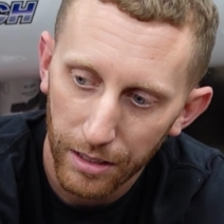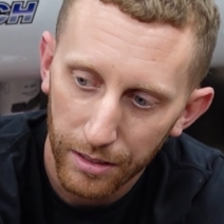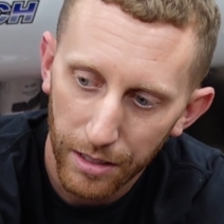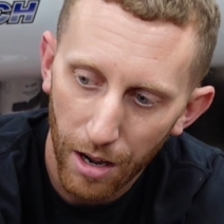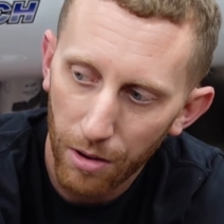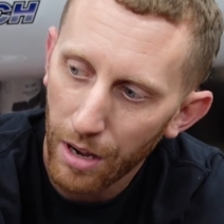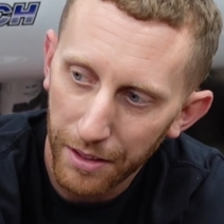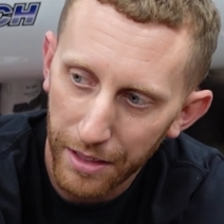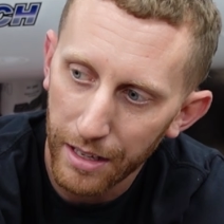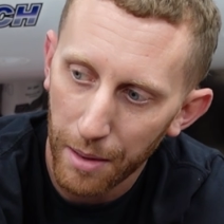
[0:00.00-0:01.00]
No,
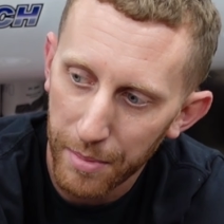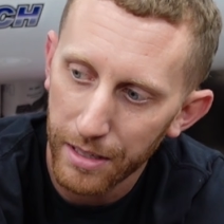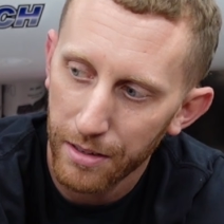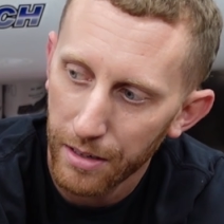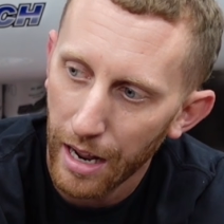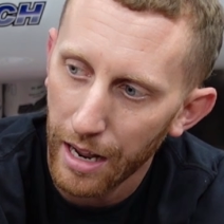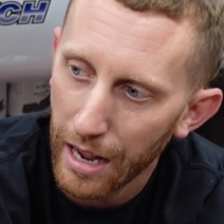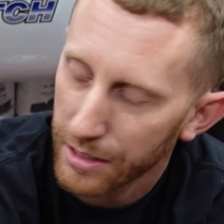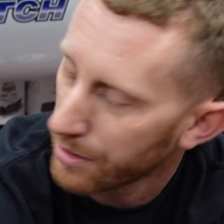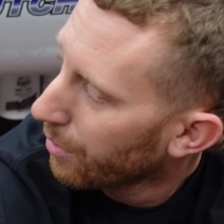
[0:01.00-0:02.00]
I mean,
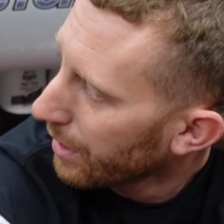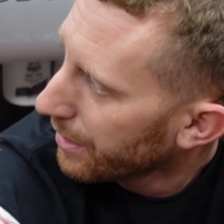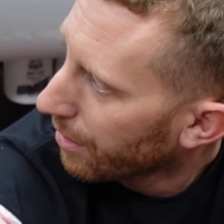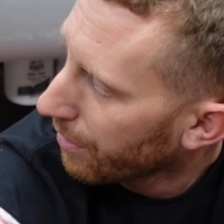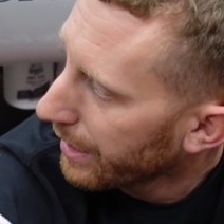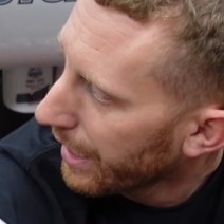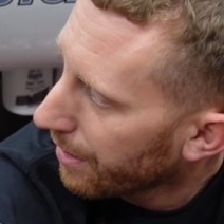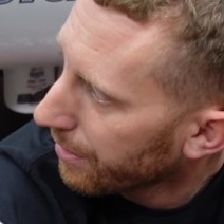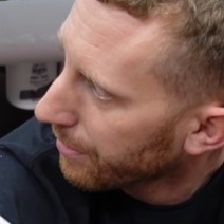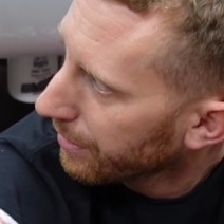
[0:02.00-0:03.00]
as of what I know right
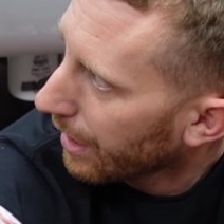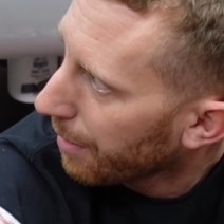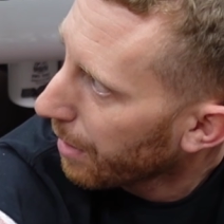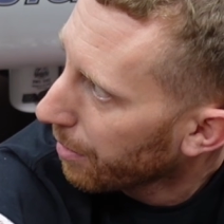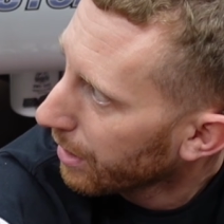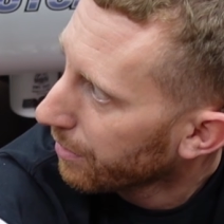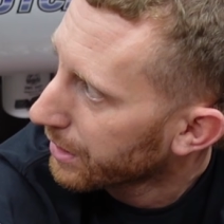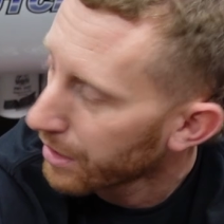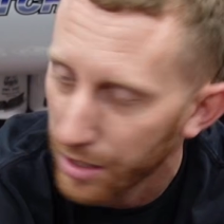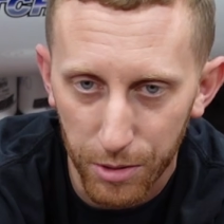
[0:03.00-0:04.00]
now, I believe
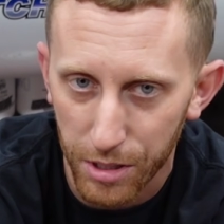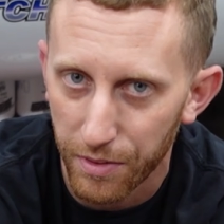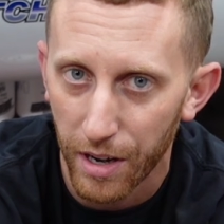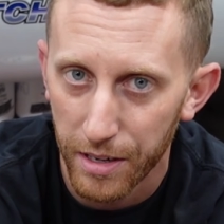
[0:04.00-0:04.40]
it's going to go just fine.